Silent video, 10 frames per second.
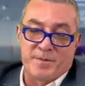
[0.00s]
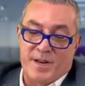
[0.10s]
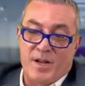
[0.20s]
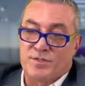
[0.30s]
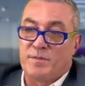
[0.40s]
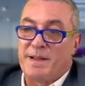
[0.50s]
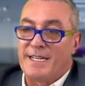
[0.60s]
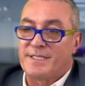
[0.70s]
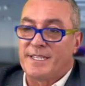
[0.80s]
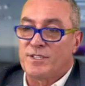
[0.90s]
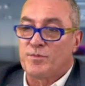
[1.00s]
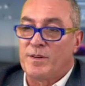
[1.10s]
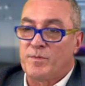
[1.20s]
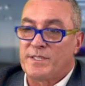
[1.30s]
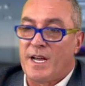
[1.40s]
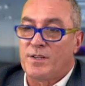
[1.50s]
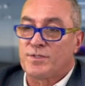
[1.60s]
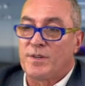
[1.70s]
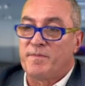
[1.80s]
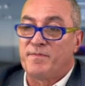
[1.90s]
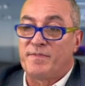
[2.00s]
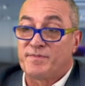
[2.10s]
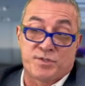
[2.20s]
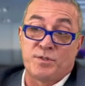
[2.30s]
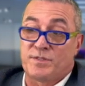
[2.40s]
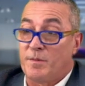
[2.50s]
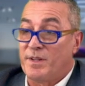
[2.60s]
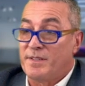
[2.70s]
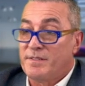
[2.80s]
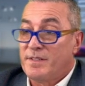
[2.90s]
would also imagine. Here's one where Donald Trump sued someone.